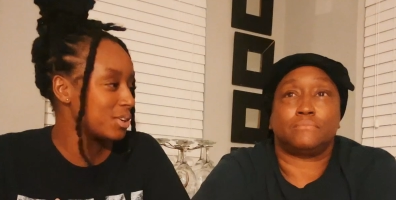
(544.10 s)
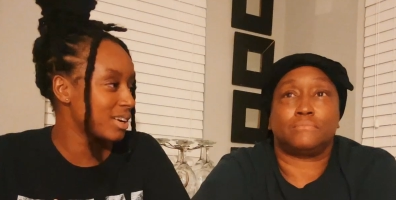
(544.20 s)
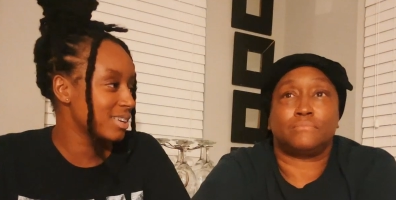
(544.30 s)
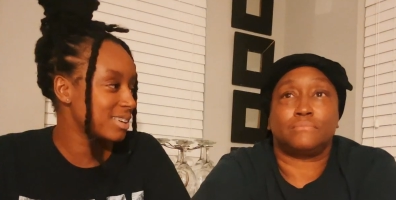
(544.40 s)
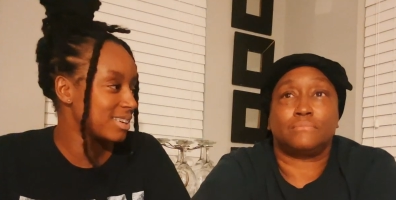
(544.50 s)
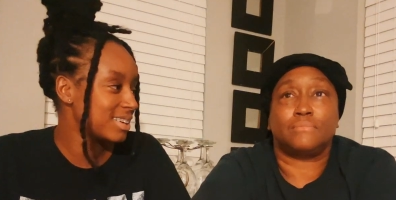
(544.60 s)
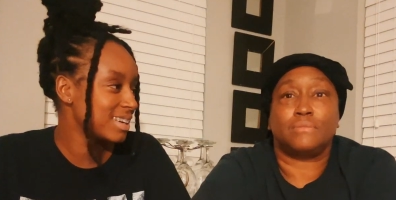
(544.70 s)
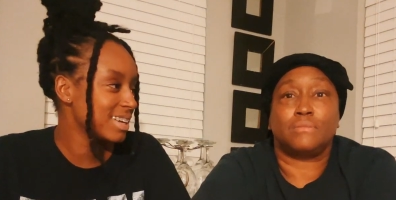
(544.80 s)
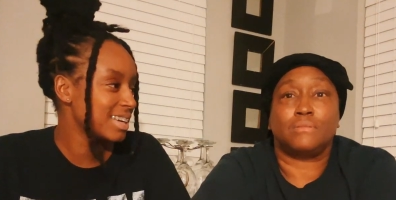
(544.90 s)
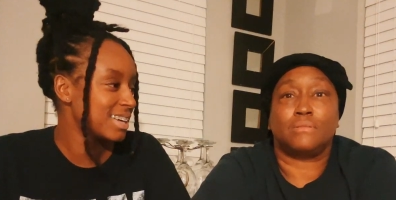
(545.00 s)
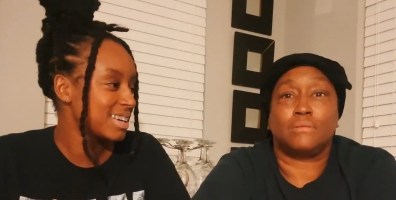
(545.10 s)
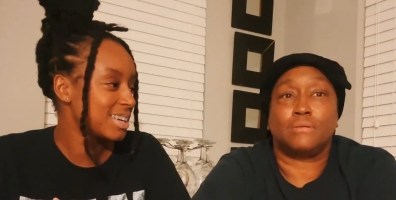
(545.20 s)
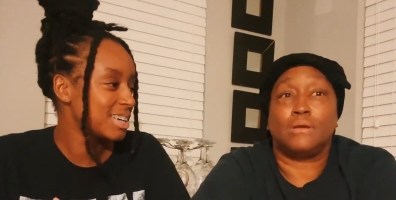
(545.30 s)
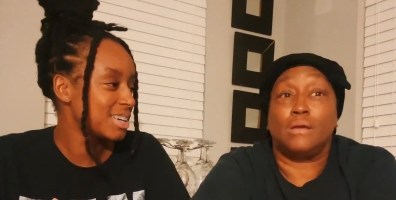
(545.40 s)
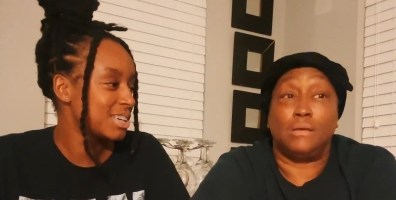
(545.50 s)
Speaker 1: okay?
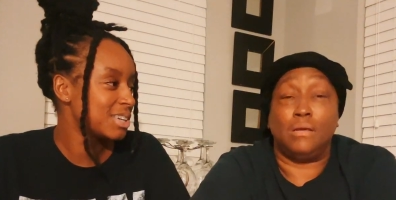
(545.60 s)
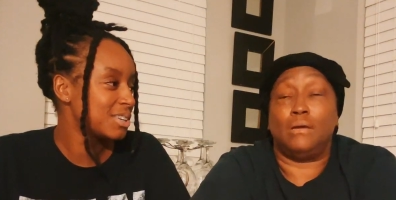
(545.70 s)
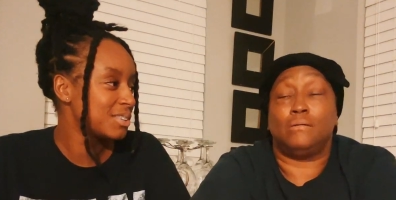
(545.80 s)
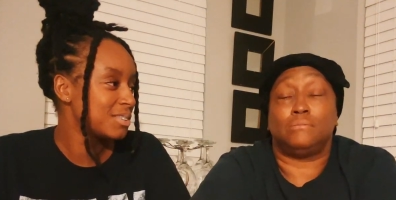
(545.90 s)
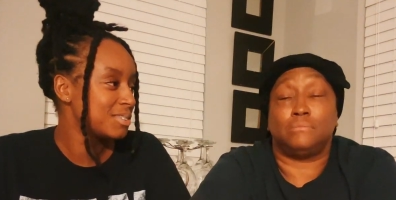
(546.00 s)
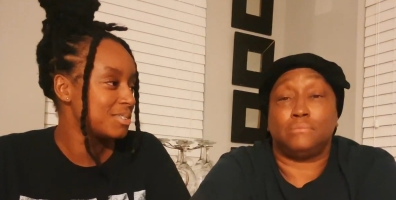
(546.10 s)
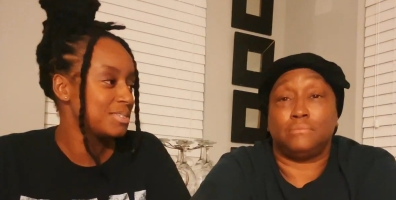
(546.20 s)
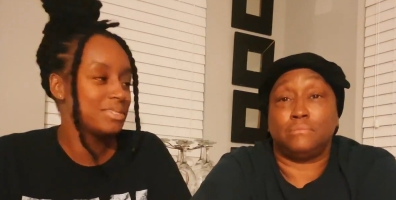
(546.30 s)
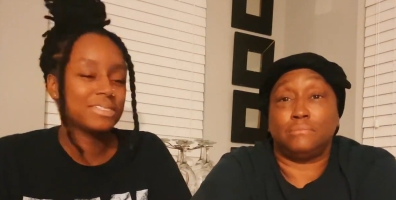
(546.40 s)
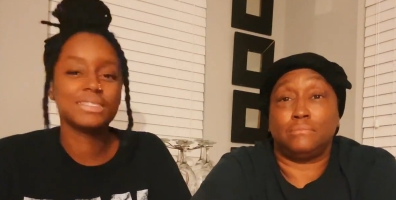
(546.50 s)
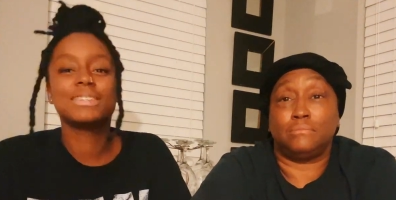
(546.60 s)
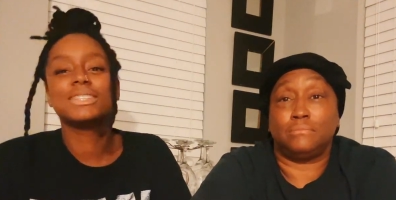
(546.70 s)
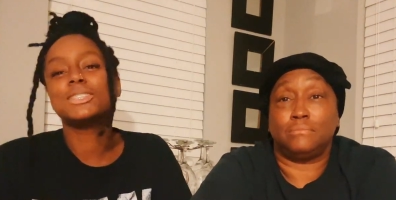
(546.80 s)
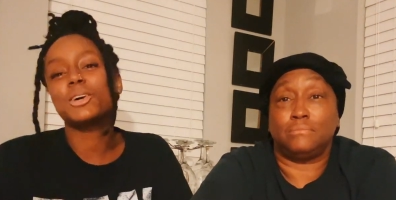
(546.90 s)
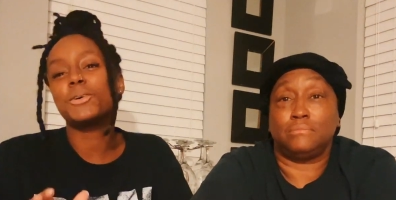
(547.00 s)
Yeah.
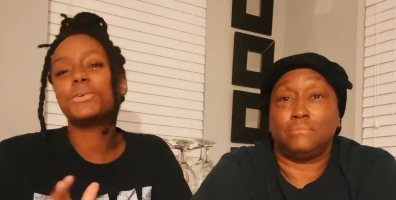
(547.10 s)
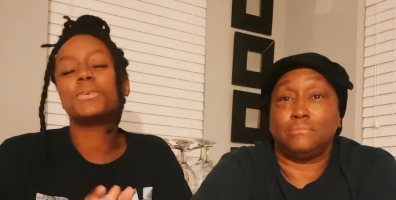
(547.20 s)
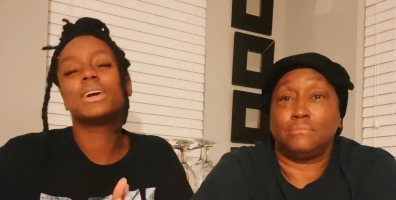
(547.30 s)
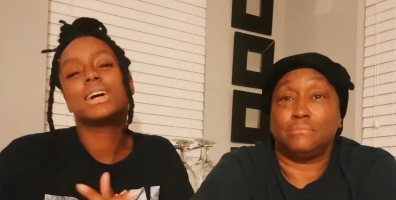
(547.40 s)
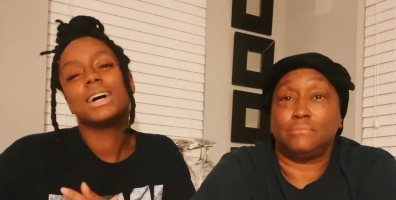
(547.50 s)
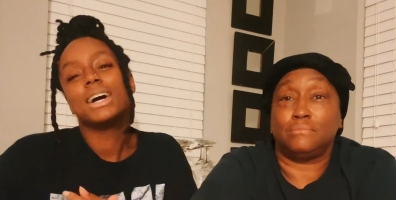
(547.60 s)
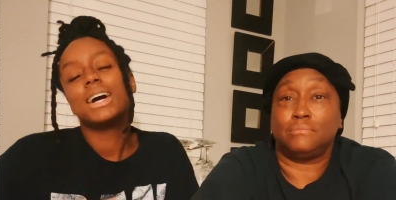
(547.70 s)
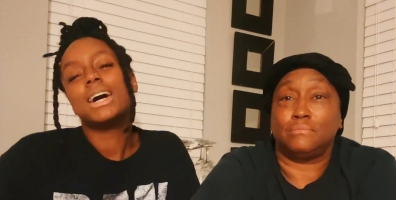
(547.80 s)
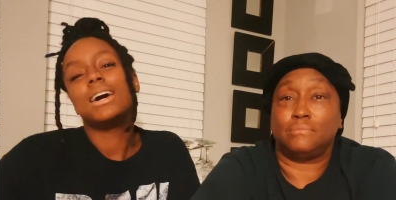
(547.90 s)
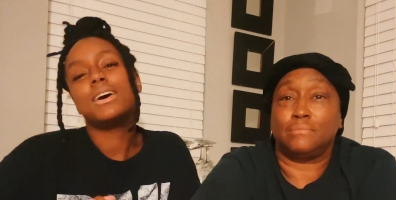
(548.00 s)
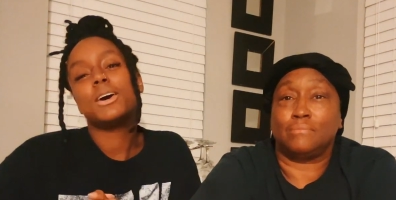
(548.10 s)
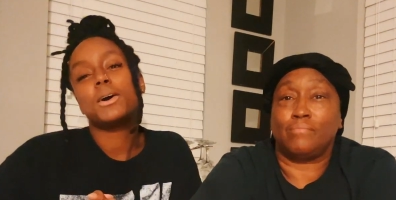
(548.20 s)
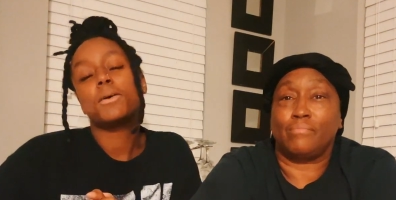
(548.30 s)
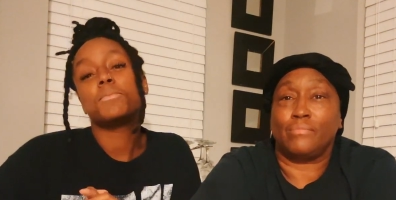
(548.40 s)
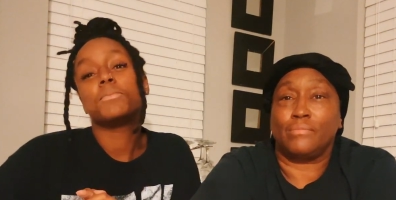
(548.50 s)
So,
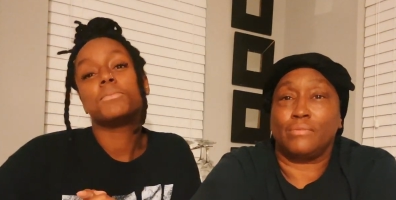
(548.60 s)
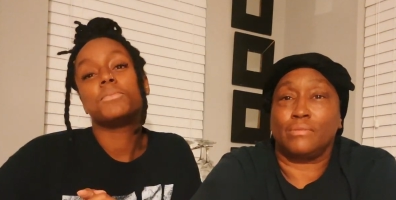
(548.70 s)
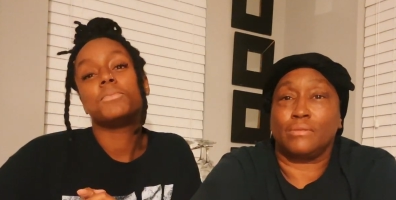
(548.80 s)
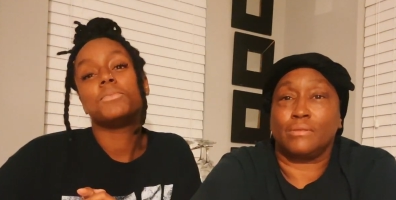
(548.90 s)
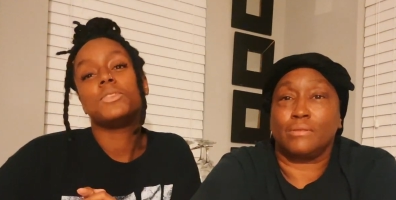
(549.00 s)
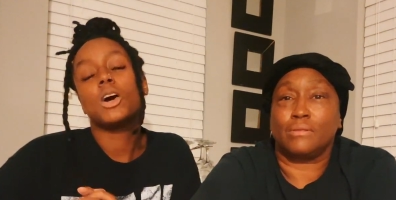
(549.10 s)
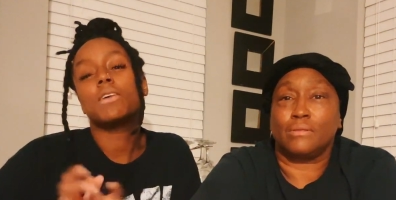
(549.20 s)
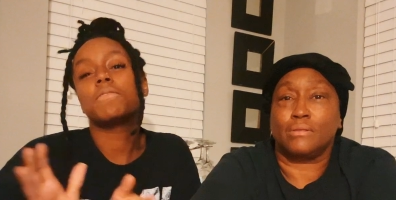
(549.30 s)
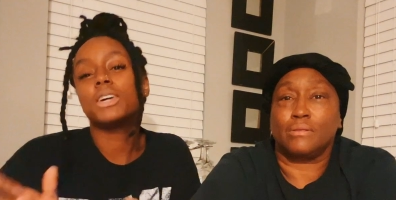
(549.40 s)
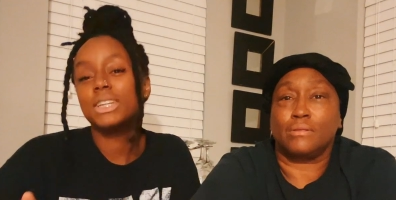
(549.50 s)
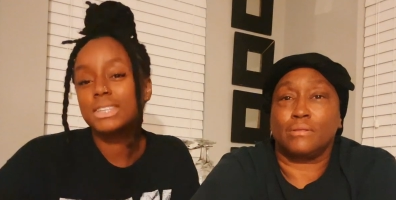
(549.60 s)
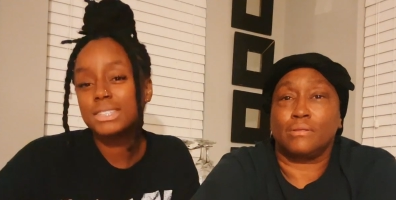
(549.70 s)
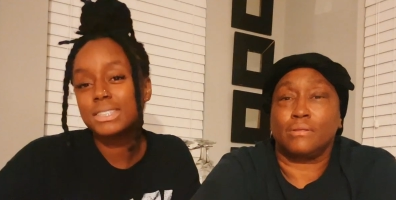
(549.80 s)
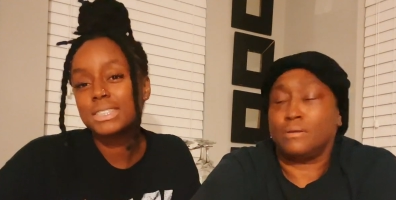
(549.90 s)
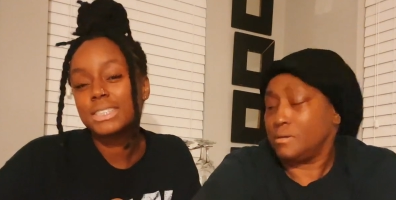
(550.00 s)
um, our
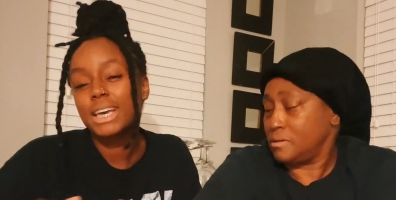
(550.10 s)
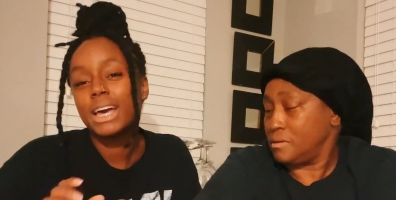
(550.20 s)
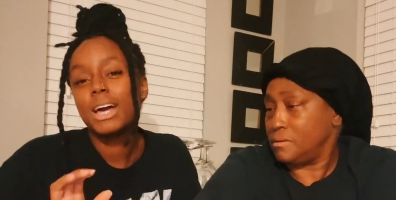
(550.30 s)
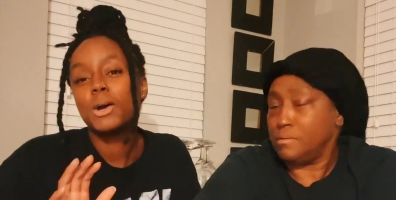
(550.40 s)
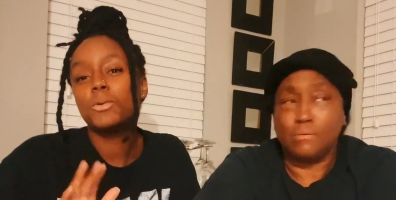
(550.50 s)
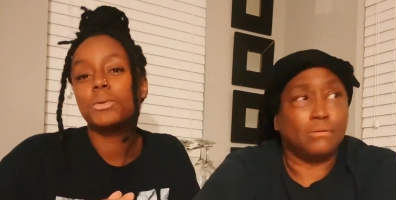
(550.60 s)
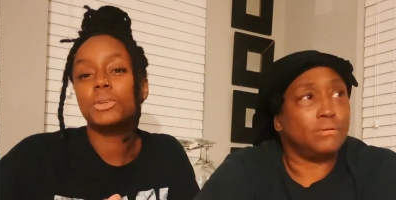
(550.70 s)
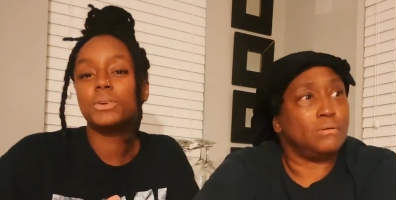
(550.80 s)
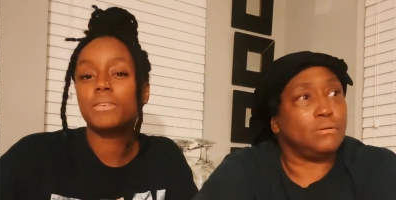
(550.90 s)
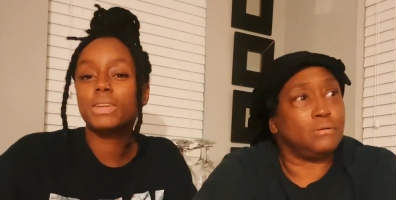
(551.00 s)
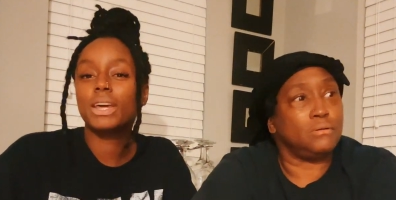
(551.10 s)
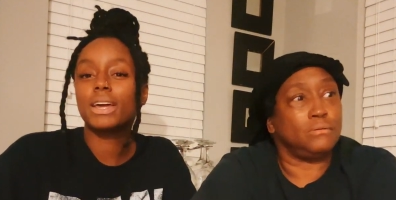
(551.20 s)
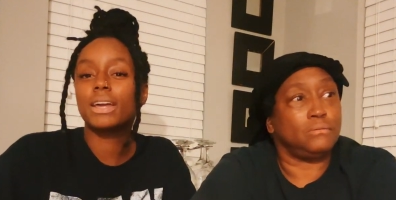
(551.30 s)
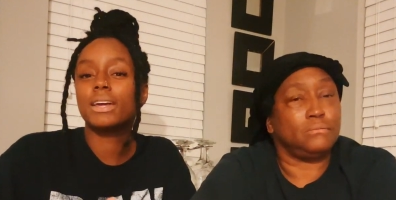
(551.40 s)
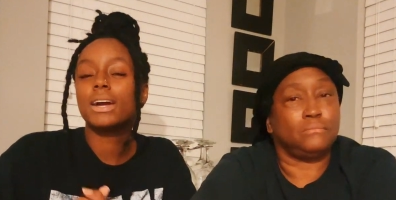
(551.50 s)
fitness we do every
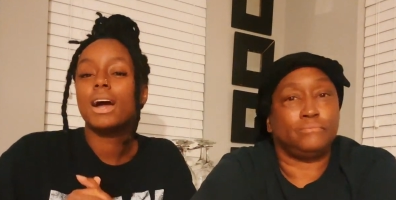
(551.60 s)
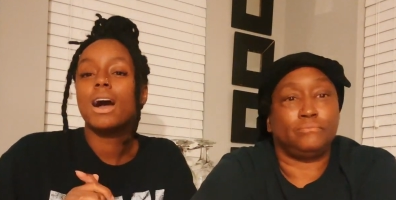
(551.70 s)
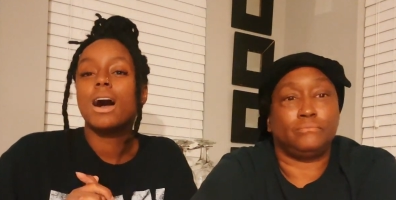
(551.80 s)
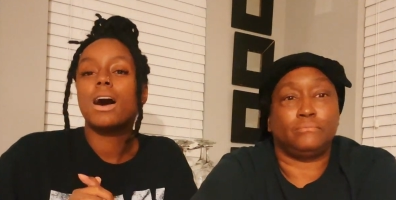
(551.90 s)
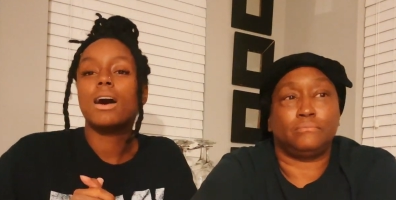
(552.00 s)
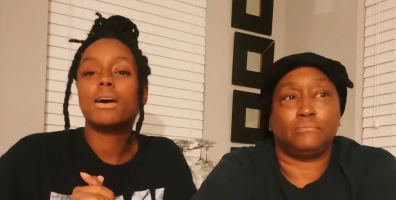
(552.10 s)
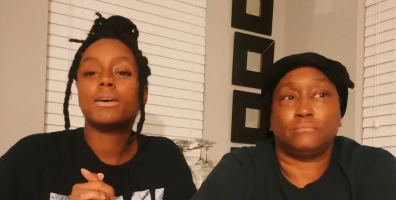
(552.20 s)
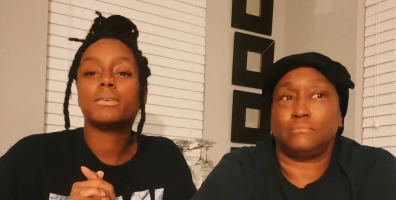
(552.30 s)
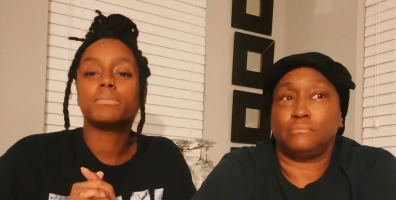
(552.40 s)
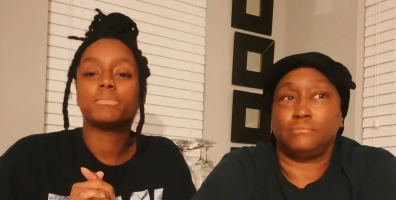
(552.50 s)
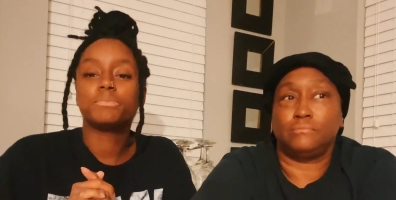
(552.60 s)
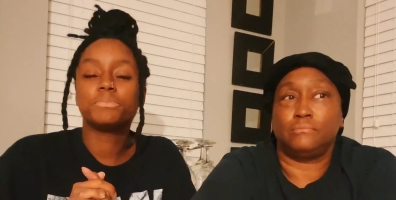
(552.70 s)
day. Um,